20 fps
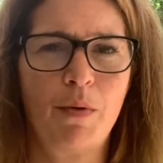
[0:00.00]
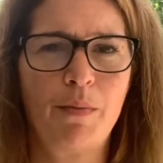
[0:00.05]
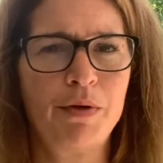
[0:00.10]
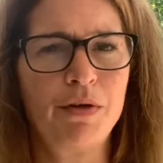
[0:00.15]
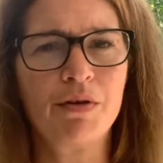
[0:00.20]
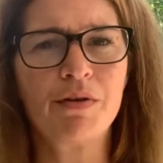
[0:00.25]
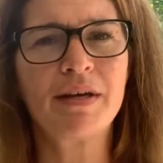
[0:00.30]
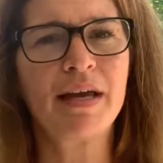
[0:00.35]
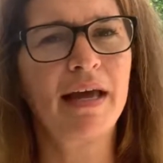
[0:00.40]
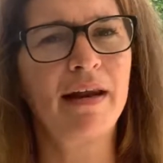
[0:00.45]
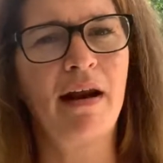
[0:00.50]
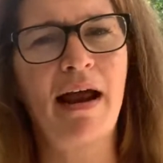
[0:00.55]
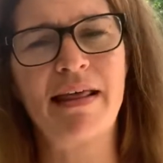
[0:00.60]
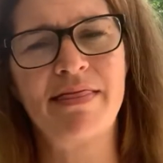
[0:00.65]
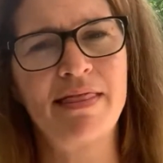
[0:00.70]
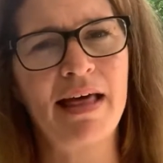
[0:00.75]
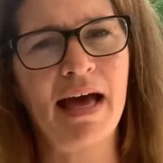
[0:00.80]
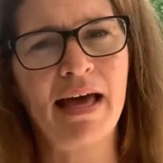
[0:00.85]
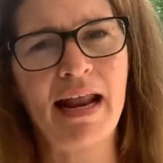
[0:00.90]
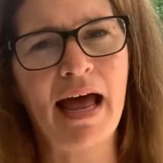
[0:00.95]
but you'll get
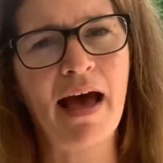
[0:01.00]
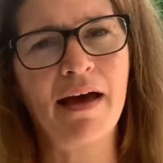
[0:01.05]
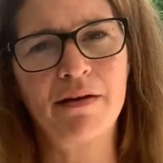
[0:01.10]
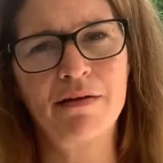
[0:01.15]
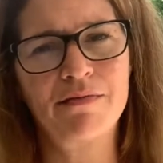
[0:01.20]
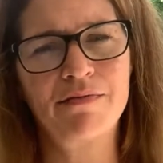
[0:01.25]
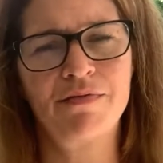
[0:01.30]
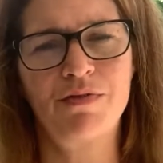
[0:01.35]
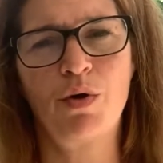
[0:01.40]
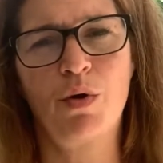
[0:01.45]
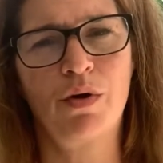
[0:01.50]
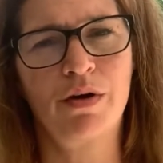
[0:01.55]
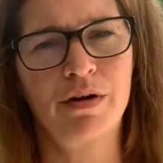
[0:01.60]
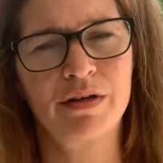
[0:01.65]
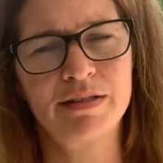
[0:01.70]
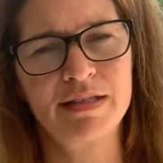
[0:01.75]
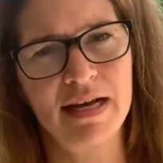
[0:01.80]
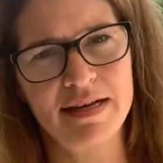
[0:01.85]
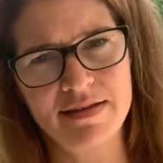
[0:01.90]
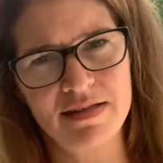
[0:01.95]
that out of your
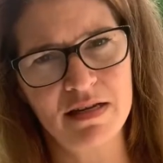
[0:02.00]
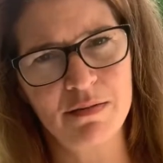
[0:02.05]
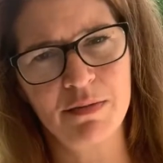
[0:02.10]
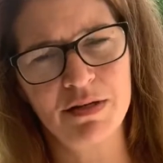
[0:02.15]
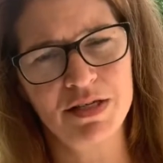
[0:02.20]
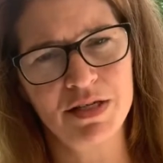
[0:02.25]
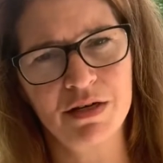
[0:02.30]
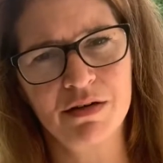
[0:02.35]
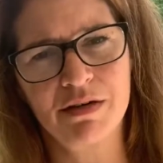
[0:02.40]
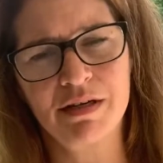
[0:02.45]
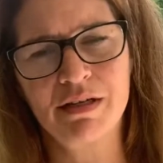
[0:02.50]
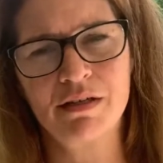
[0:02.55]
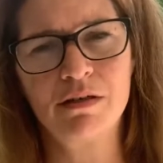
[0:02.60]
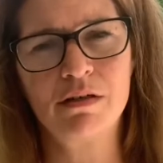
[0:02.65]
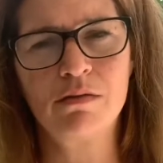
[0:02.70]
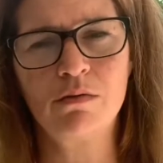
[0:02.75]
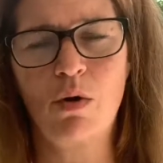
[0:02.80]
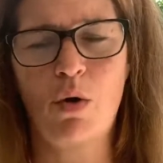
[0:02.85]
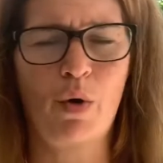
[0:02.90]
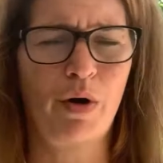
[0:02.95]
testing
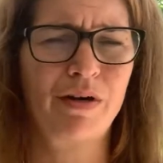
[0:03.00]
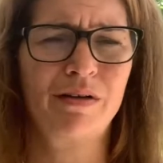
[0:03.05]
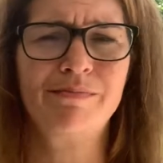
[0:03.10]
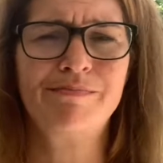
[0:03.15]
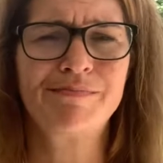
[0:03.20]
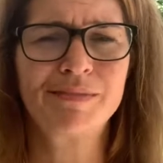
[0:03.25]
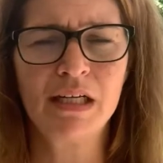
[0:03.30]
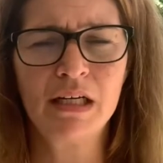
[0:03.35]
material or